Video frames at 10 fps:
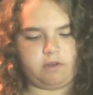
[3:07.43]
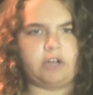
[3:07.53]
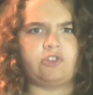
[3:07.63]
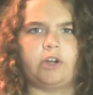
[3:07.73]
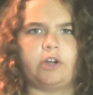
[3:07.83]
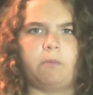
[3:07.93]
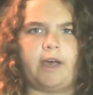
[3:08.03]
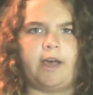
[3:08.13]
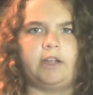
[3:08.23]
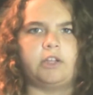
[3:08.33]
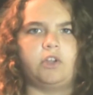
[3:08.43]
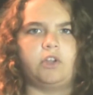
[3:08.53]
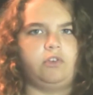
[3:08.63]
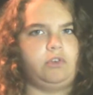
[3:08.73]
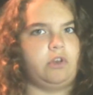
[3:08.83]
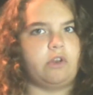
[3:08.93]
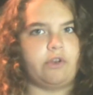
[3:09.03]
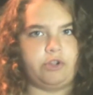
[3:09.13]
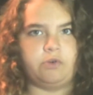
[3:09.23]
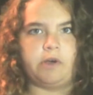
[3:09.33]
Not trying to brag.
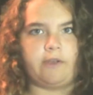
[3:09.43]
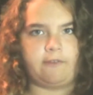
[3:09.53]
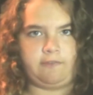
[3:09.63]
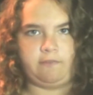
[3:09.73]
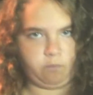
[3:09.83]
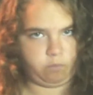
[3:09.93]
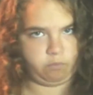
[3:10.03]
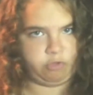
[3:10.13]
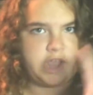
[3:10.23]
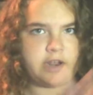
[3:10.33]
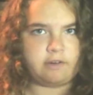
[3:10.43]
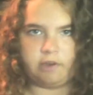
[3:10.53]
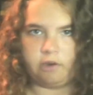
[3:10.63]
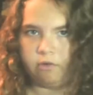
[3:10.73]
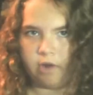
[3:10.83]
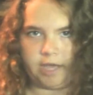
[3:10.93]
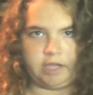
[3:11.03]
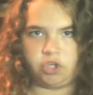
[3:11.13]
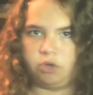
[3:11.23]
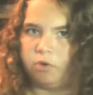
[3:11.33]
You guys liked and I
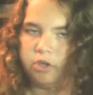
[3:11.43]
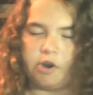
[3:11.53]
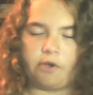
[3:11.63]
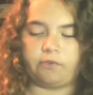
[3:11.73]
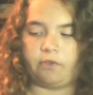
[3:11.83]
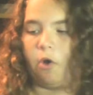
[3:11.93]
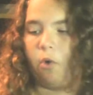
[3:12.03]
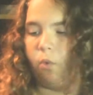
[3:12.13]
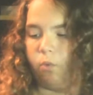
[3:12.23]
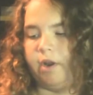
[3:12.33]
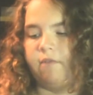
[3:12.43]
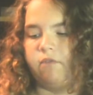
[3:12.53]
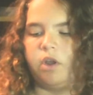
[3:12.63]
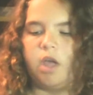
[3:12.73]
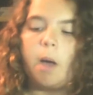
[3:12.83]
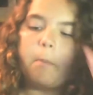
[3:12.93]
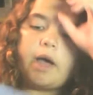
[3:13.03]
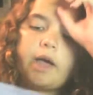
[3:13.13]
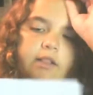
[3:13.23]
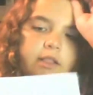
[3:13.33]
guess you want to know, so whatever.
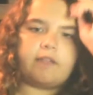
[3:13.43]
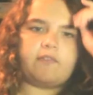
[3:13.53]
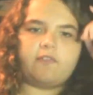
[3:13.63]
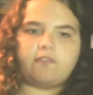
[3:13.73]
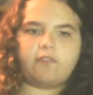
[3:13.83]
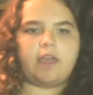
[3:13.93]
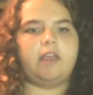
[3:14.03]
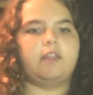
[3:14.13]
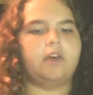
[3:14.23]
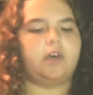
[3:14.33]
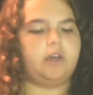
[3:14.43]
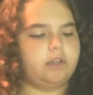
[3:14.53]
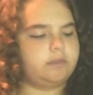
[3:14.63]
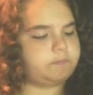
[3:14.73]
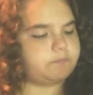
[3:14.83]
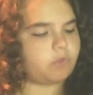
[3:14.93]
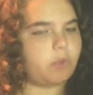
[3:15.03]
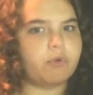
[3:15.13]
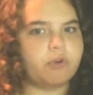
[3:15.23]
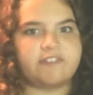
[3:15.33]
But let's say the
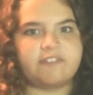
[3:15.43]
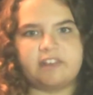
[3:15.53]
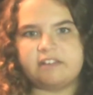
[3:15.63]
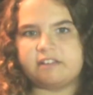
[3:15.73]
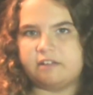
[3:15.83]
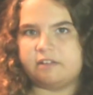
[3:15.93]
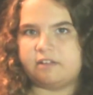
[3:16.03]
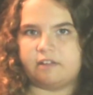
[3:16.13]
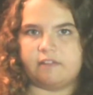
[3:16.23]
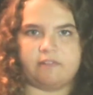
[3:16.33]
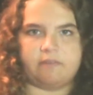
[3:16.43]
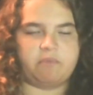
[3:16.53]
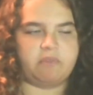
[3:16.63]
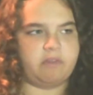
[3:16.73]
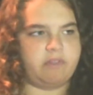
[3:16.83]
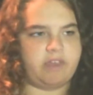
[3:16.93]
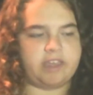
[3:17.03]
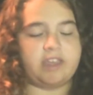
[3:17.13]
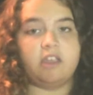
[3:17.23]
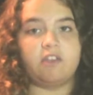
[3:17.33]
percentages.
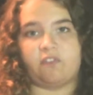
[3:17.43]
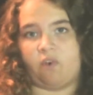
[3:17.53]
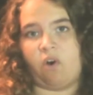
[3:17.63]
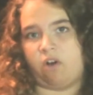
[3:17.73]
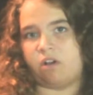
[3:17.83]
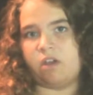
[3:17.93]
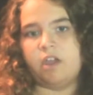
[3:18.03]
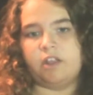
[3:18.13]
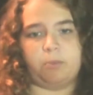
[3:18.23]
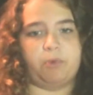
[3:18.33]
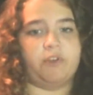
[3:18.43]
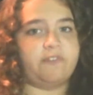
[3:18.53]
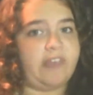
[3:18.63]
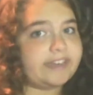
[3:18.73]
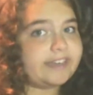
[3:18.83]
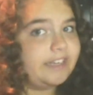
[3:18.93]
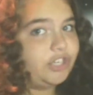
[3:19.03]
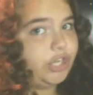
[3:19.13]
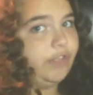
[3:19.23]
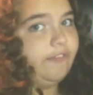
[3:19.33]
I can't talk. The
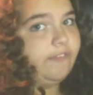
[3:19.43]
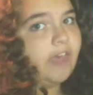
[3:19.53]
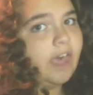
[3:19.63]
percentages,